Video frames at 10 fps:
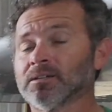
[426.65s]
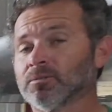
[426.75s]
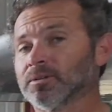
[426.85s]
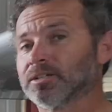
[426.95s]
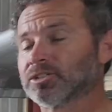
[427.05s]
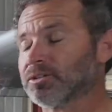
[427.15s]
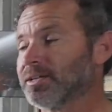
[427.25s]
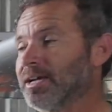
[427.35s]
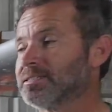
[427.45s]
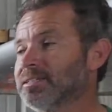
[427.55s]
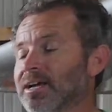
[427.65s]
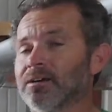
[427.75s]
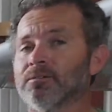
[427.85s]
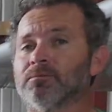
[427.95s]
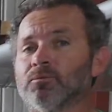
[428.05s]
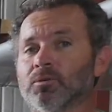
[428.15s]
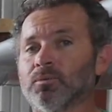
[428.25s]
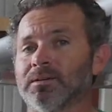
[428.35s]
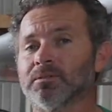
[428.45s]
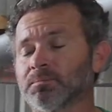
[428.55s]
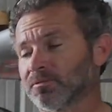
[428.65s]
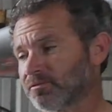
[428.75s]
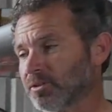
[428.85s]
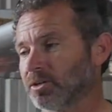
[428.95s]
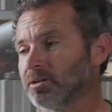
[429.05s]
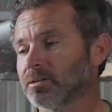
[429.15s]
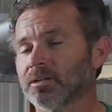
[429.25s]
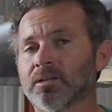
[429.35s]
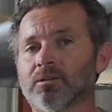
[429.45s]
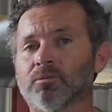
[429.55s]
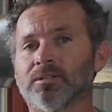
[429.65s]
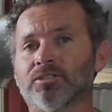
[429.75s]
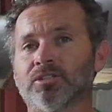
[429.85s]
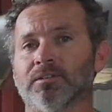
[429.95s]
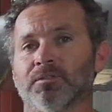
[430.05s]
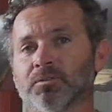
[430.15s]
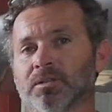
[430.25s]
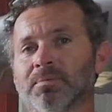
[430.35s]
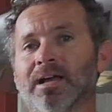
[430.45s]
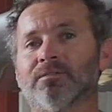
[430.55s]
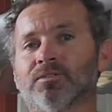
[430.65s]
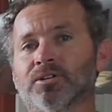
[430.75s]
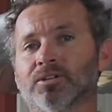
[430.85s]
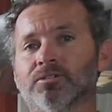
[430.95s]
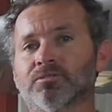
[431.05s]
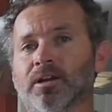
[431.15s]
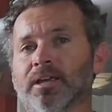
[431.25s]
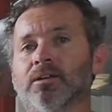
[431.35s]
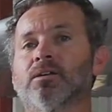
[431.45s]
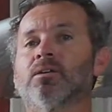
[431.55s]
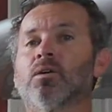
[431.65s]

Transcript: We're going to show you guys now what we would prefer, which if you were to buy a Vertigo Trike